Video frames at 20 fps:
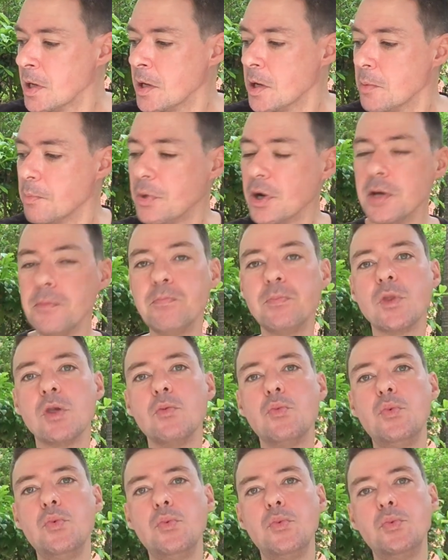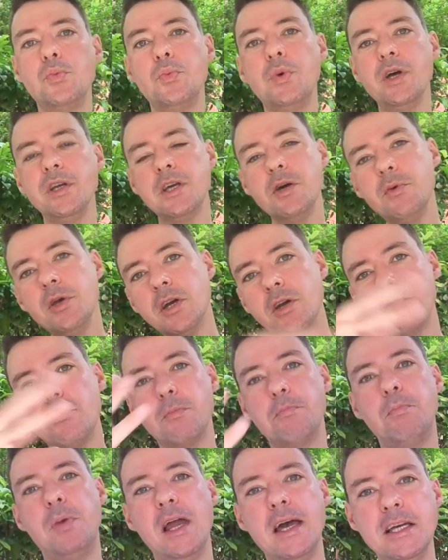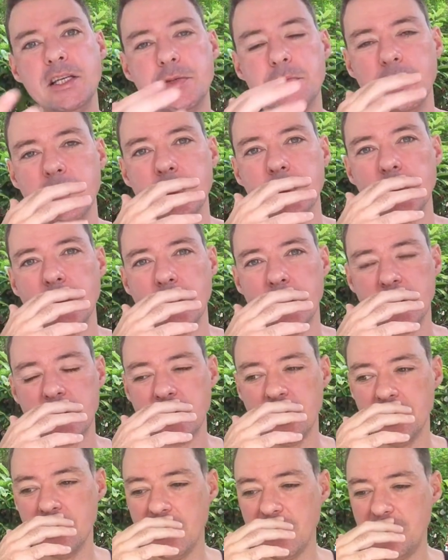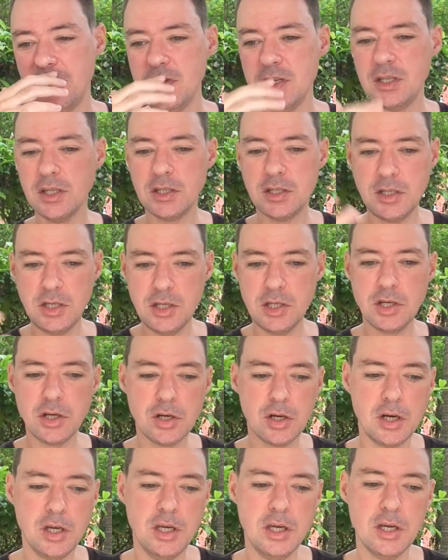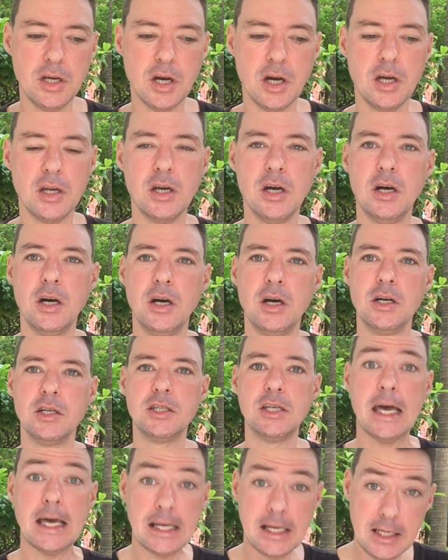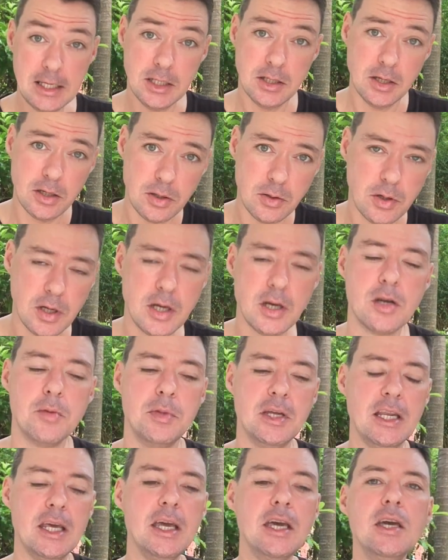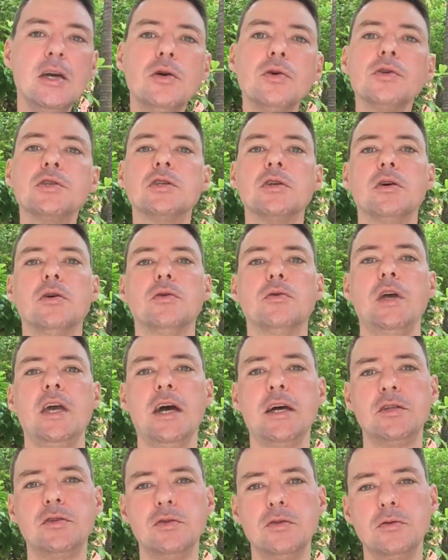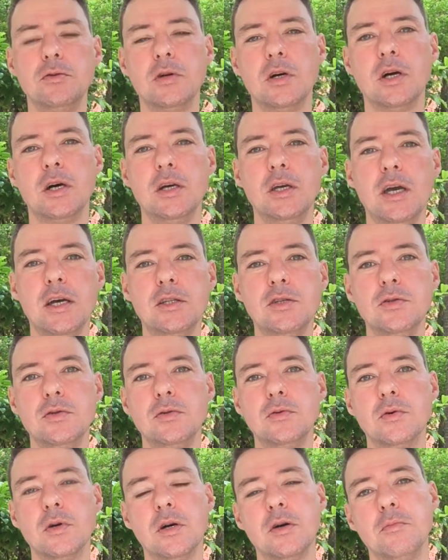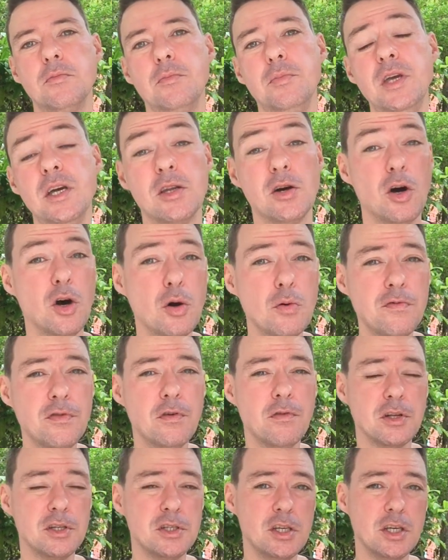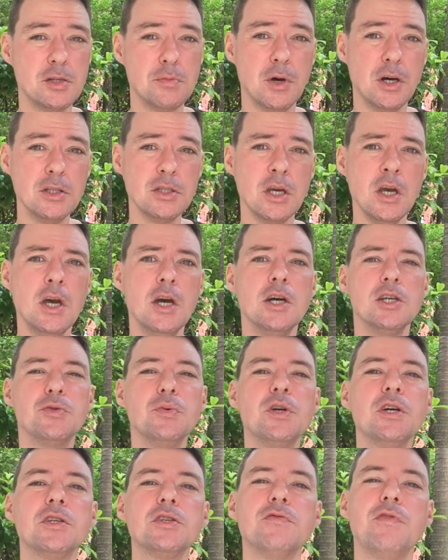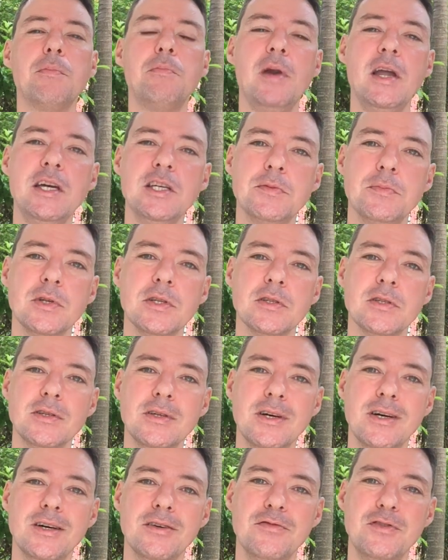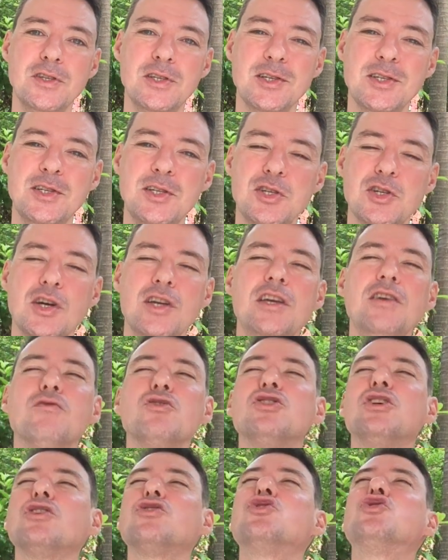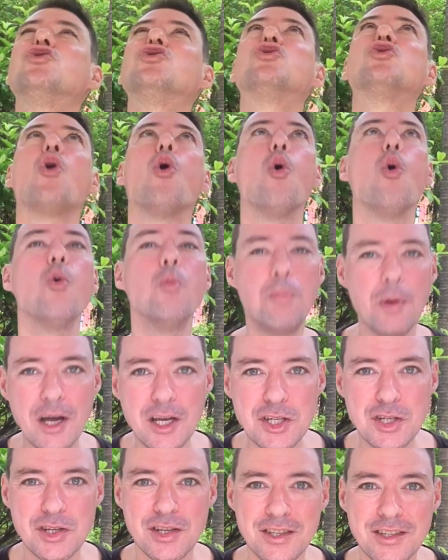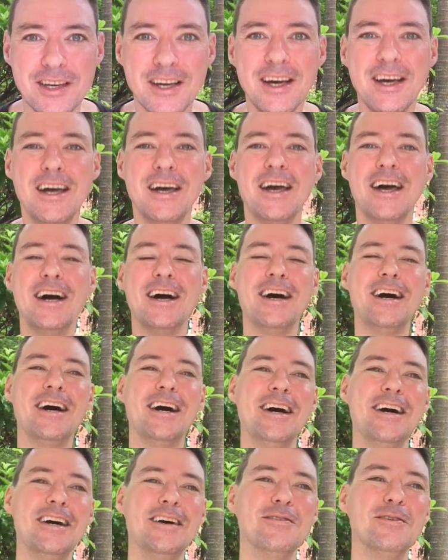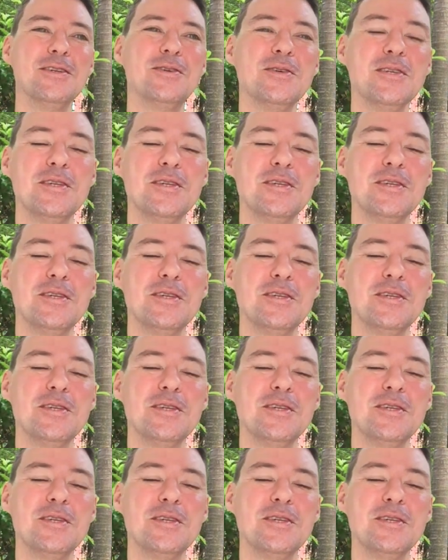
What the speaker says: But then we got a replacement. So that physics teacher, he got, sadly though, he got a bit ill, so he had to be at home for around 6 months. So we got his replacement physics teacher, and he was like so passionate, which was